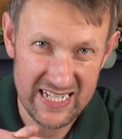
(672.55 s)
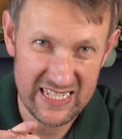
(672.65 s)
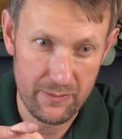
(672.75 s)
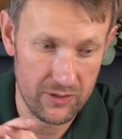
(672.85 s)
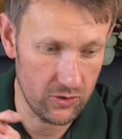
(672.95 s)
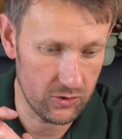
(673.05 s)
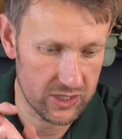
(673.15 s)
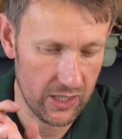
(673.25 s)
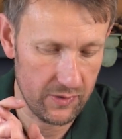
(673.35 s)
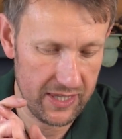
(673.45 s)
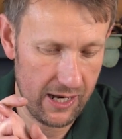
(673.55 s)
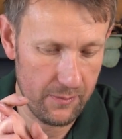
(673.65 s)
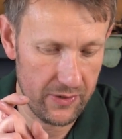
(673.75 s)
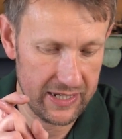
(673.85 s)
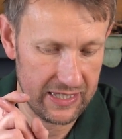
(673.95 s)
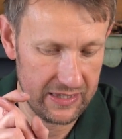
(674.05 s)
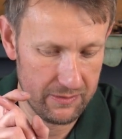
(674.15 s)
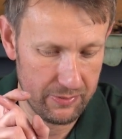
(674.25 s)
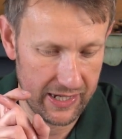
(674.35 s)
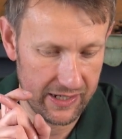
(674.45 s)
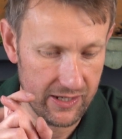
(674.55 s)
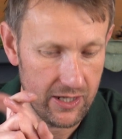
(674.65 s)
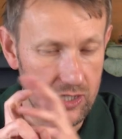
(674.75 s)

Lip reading: semi-auto without breaking the bank,